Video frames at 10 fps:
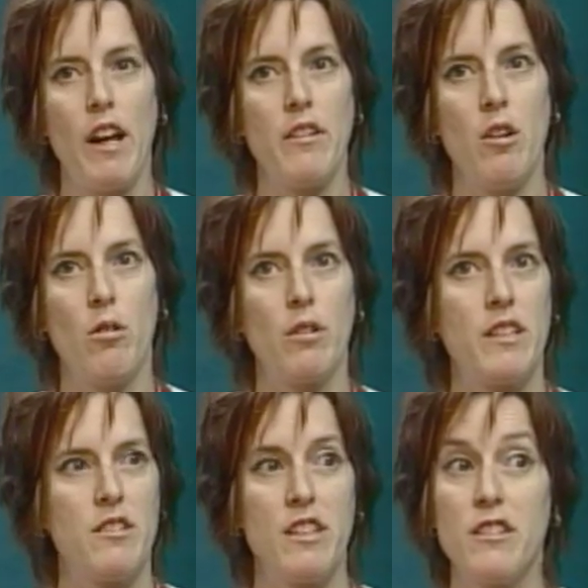I know
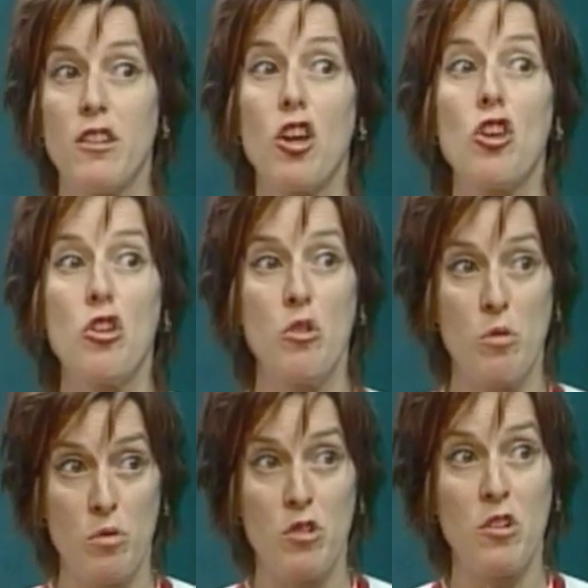it's a
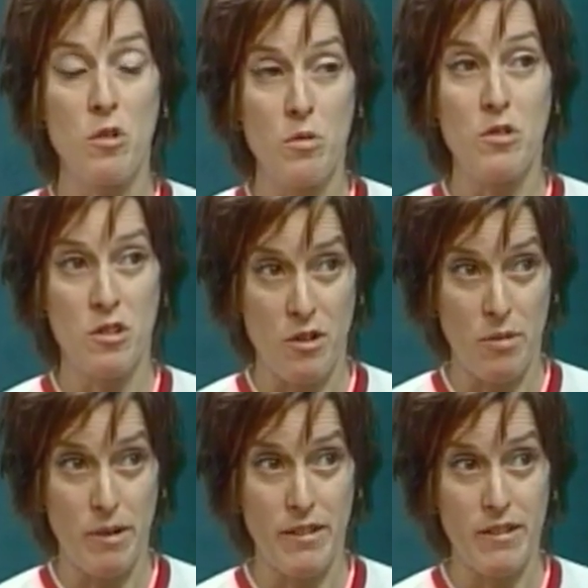huge, huge
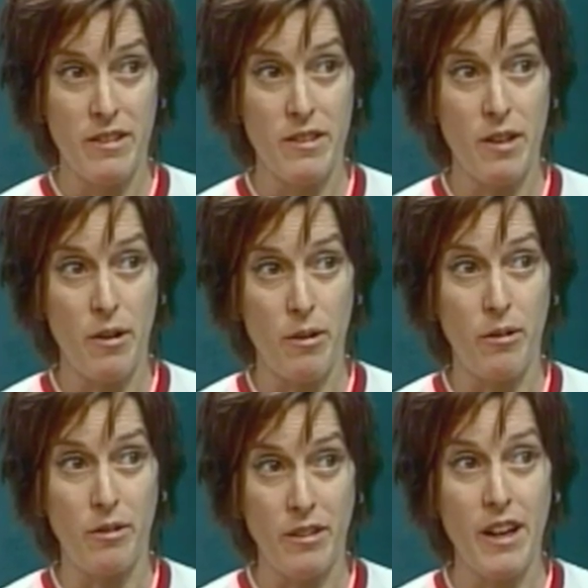tournament.
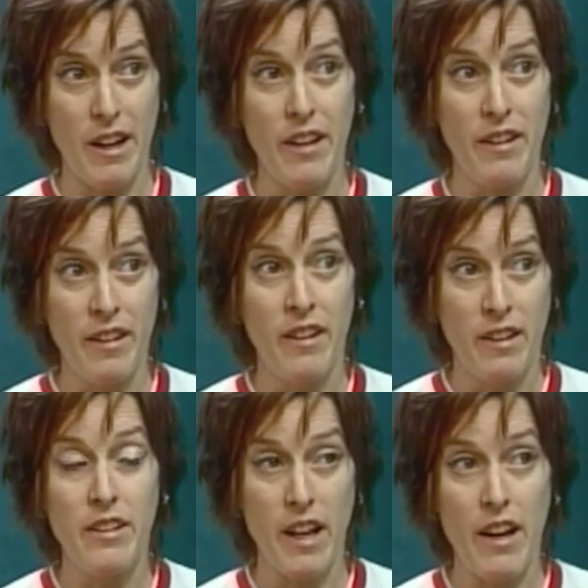So it is national,
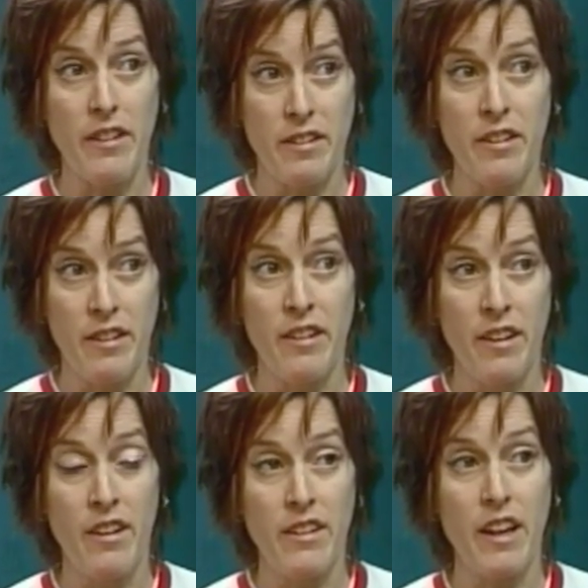so obviously
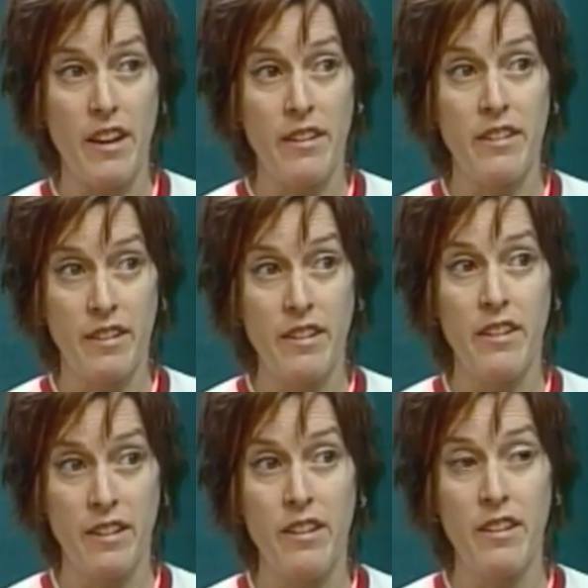they're going across the
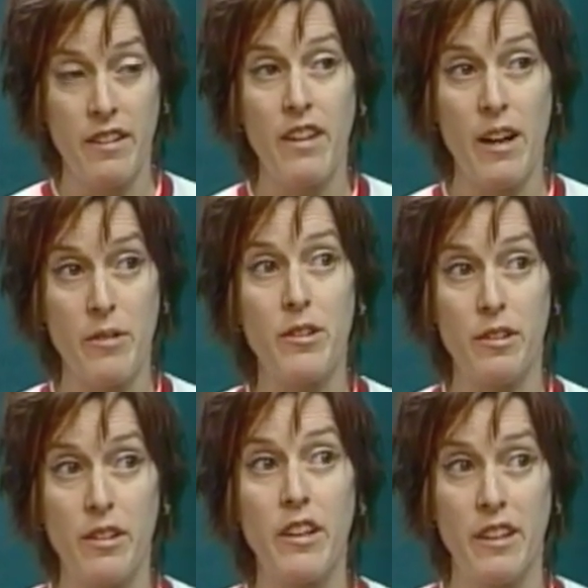entire country, so it
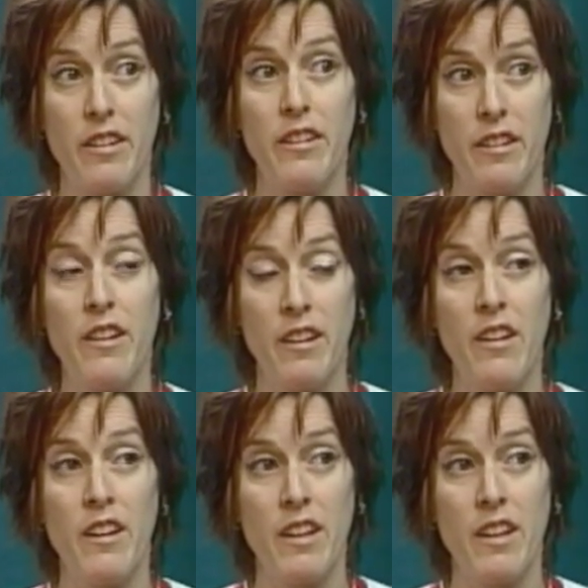must be huge.